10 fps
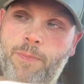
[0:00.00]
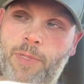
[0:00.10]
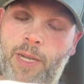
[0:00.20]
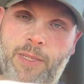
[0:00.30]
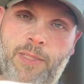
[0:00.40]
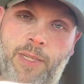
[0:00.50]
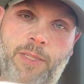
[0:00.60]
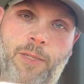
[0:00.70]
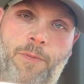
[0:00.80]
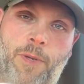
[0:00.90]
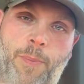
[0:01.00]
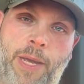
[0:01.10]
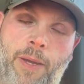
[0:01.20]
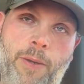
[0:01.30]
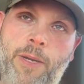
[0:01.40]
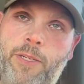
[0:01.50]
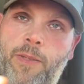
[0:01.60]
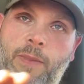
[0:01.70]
knock sensor for a PACCAR engine.